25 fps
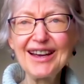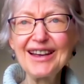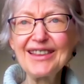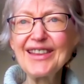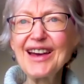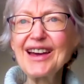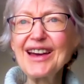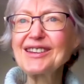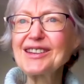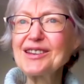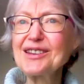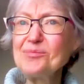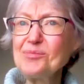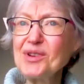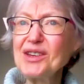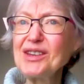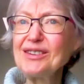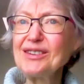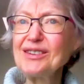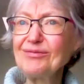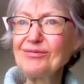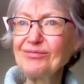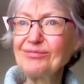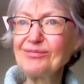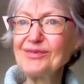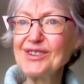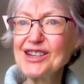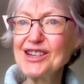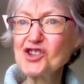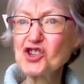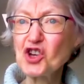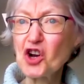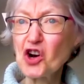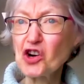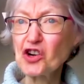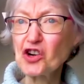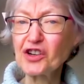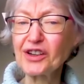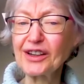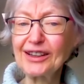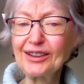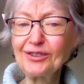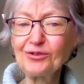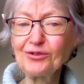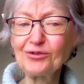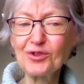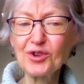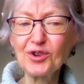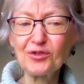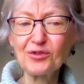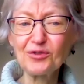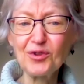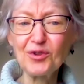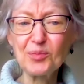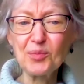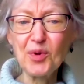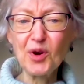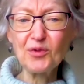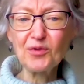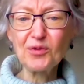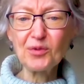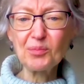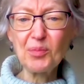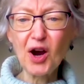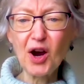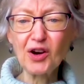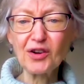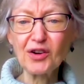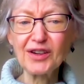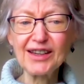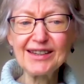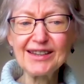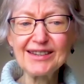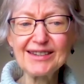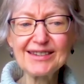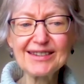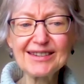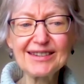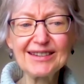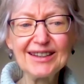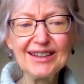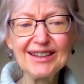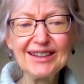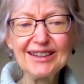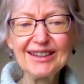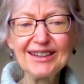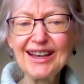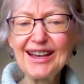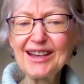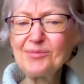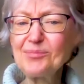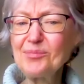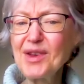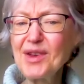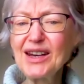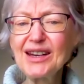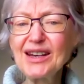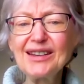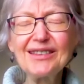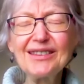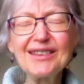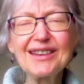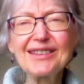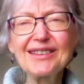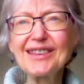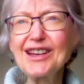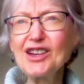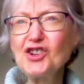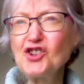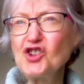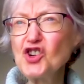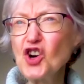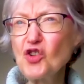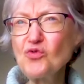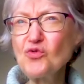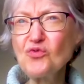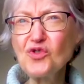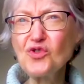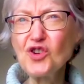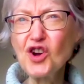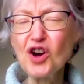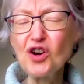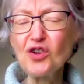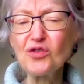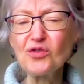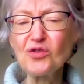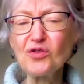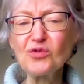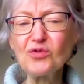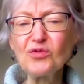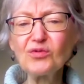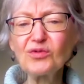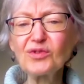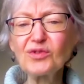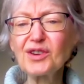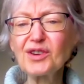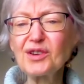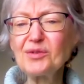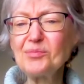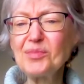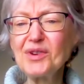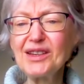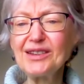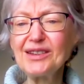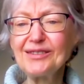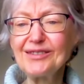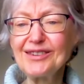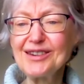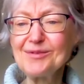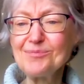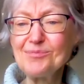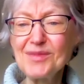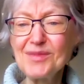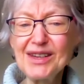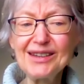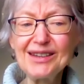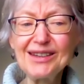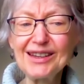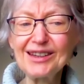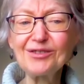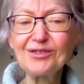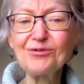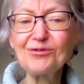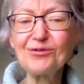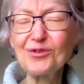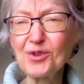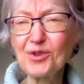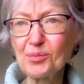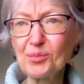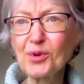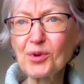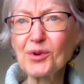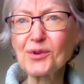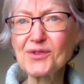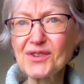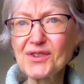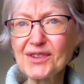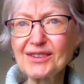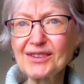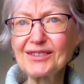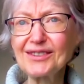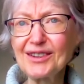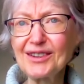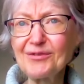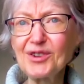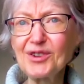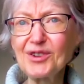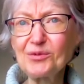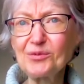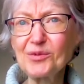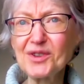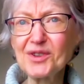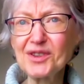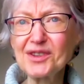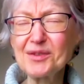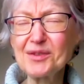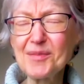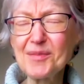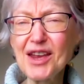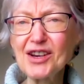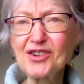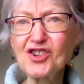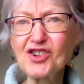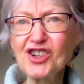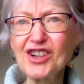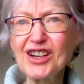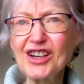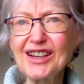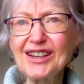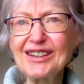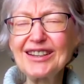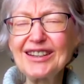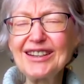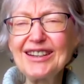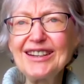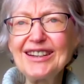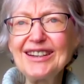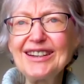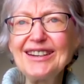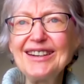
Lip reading: And that can be disheartening for both parties. Admitting that they don't know can be demeaning for the person living with dementia.